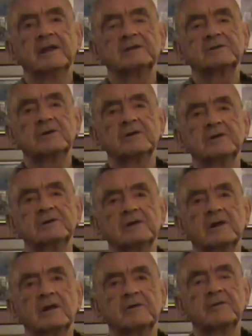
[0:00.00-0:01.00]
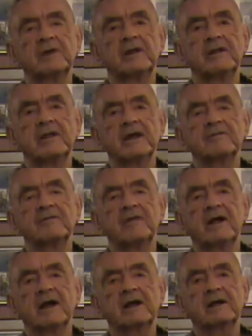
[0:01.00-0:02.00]
as soon as you got rid of that
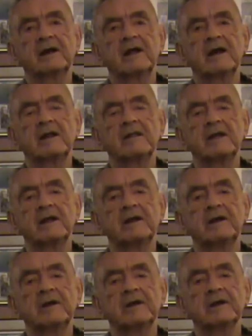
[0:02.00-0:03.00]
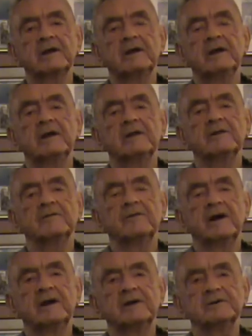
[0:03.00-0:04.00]
Flak, got out of that area, the
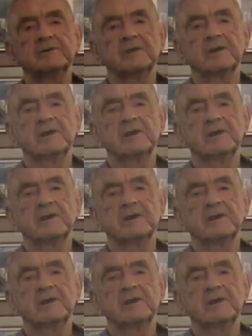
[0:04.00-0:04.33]
fighters would